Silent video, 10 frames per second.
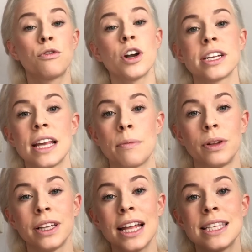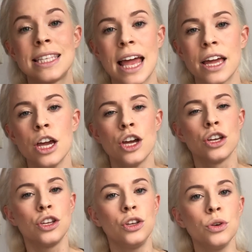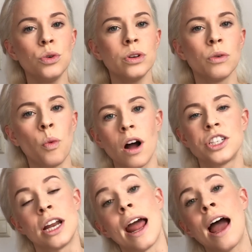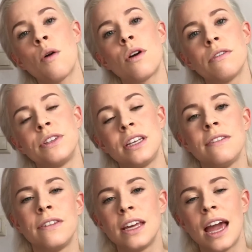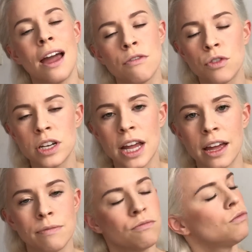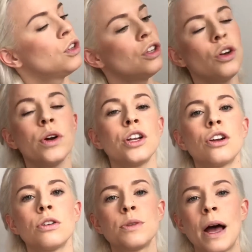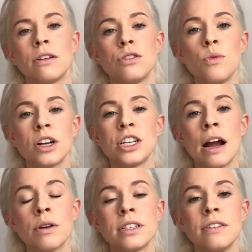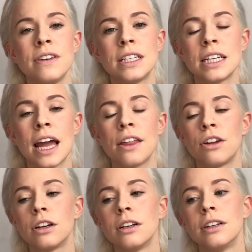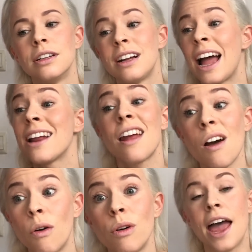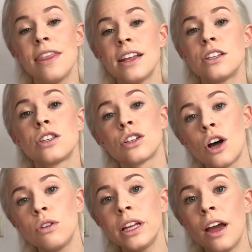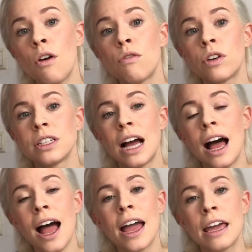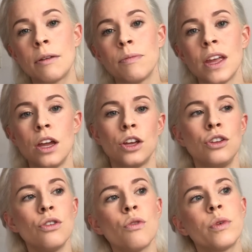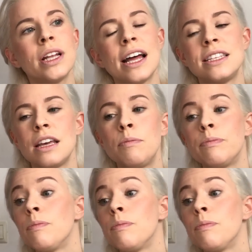For an example, let's say you watch an hour of TV every day. You and your spouse, you watch an hour of TV together. I know. And then slowly over time, you don't realize it,